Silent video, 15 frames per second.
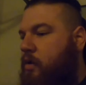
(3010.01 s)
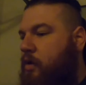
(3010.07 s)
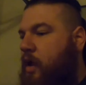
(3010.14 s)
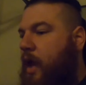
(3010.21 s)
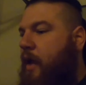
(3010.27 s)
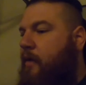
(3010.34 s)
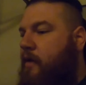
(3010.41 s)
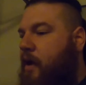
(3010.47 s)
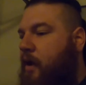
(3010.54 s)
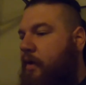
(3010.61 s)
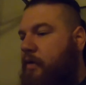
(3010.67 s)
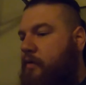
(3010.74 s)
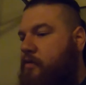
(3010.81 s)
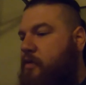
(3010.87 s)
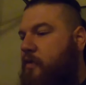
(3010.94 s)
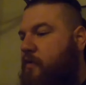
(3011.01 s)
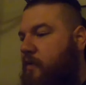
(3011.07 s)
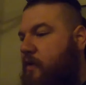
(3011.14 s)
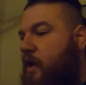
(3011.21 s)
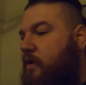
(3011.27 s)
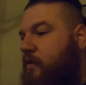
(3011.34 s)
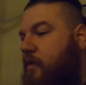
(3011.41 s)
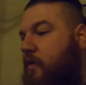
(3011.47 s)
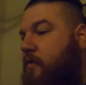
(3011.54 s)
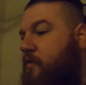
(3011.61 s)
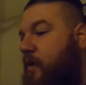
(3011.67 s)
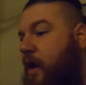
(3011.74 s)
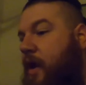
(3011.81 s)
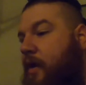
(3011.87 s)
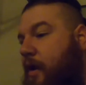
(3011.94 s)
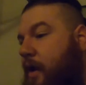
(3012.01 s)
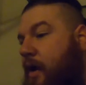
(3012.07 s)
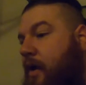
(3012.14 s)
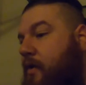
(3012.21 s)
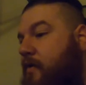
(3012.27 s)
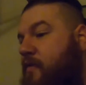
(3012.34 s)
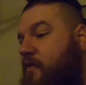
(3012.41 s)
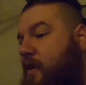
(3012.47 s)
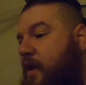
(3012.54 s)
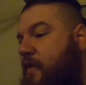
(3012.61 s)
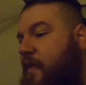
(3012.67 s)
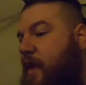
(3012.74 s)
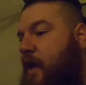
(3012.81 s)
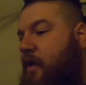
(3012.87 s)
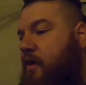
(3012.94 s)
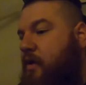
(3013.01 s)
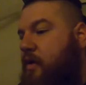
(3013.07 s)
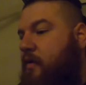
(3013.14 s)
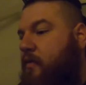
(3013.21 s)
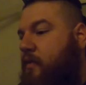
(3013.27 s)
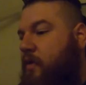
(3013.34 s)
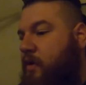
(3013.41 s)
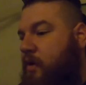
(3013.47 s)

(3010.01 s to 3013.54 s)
Yeah, choosing not to use it. I understand that, you know.